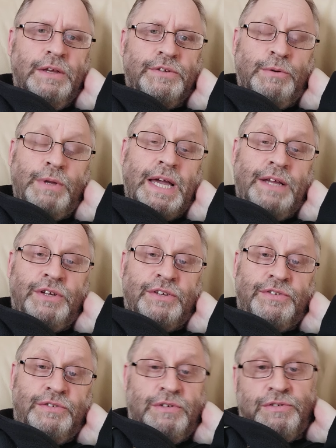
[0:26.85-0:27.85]
so yeah,
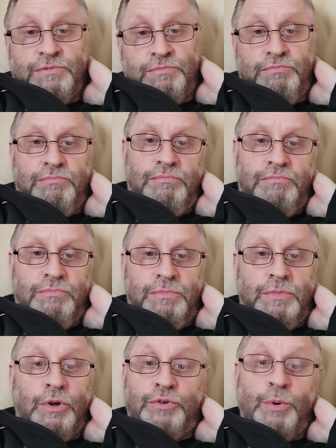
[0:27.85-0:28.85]
just just
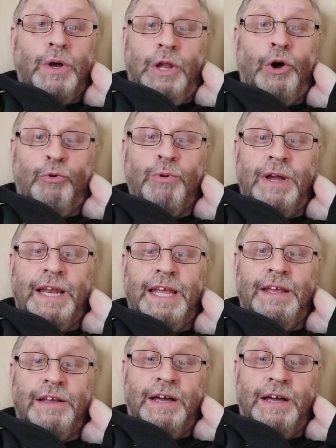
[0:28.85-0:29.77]
not doing a lot really.